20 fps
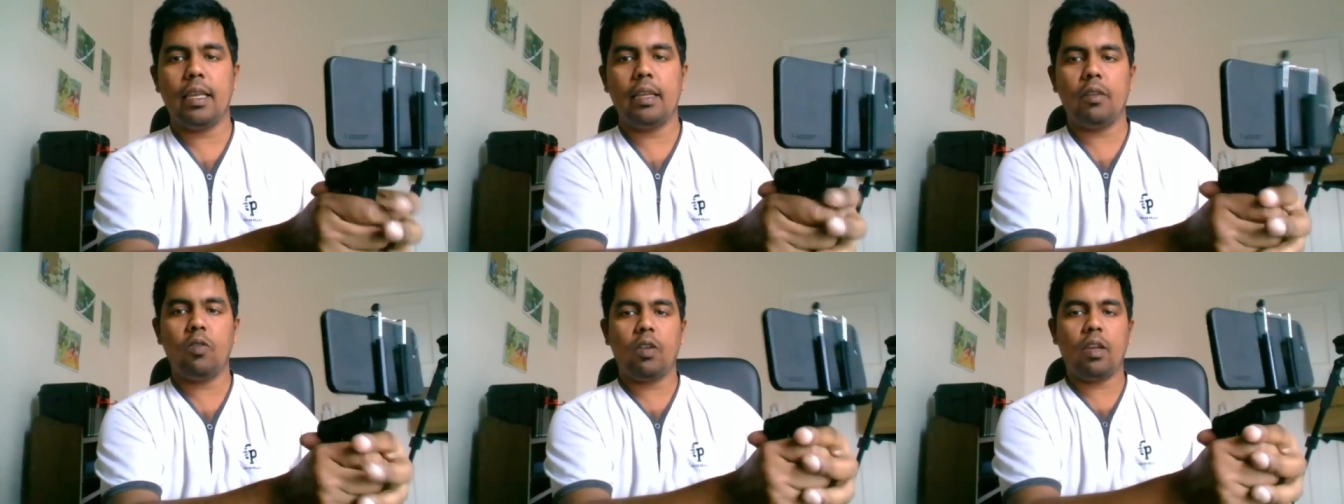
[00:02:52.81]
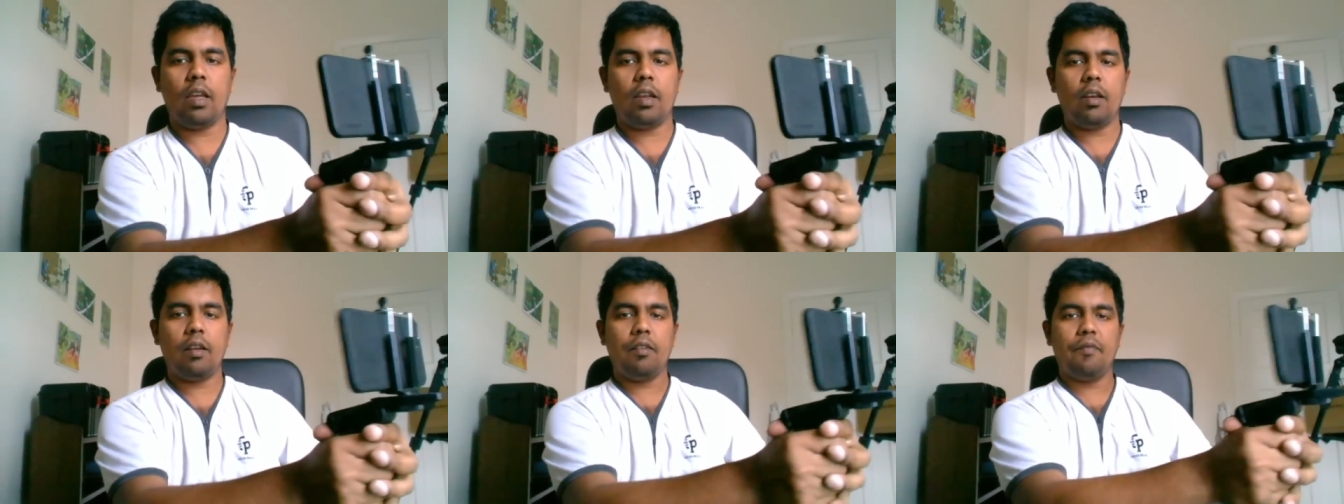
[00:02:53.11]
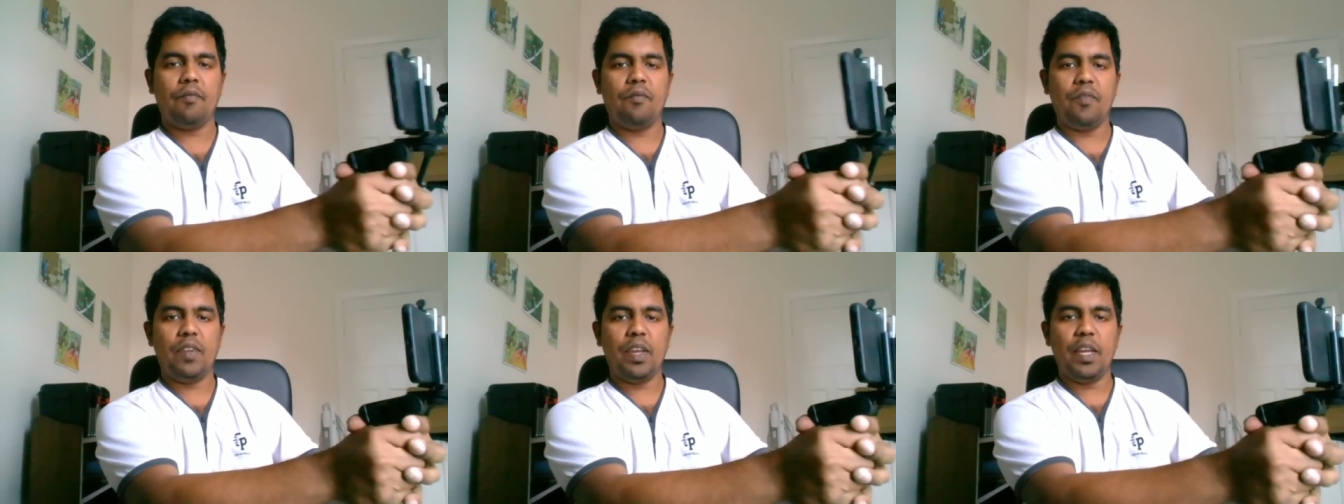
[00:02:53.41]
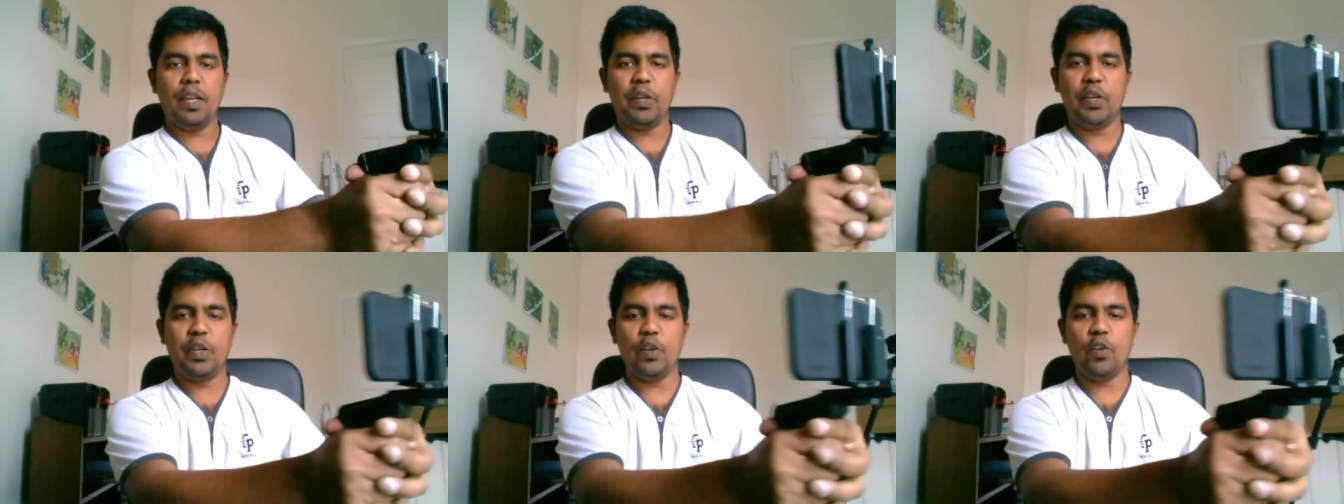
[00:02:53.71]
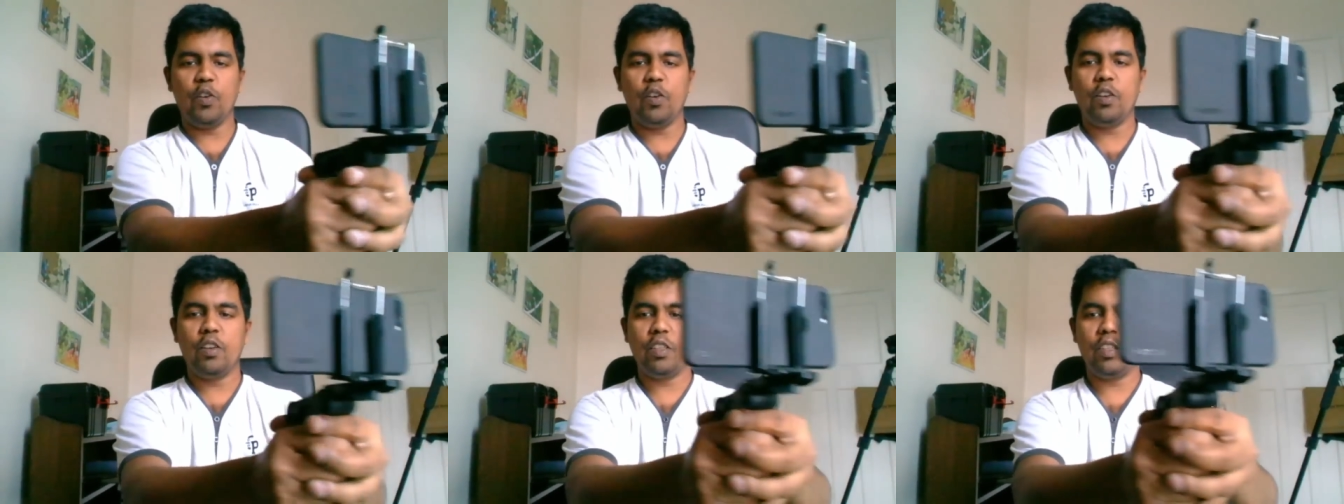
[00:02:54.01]
and you can
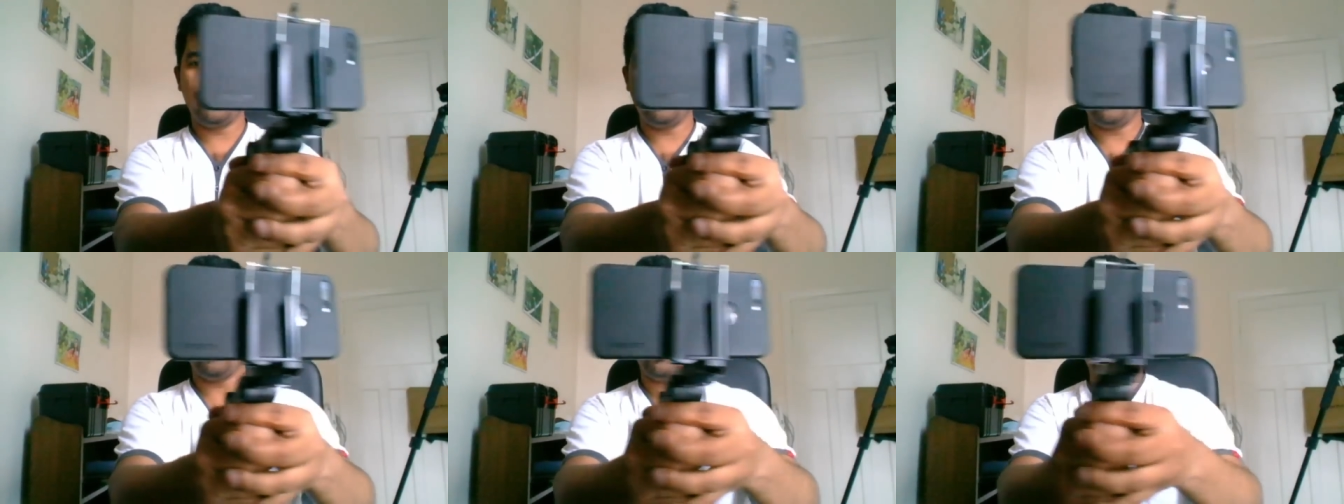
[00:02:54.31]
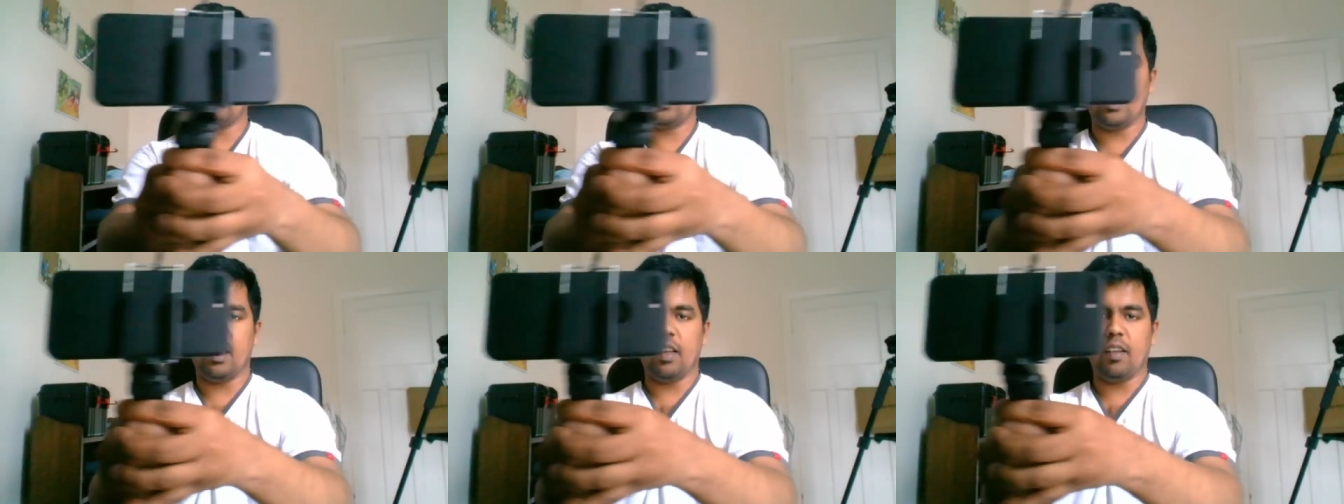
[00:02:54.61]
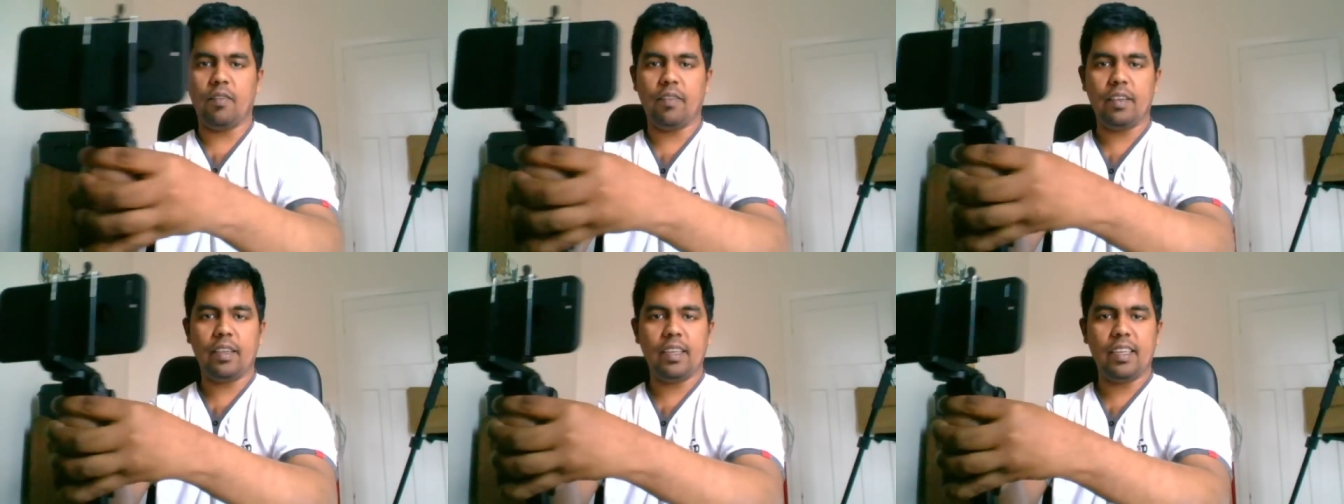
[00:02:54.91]
video yourself.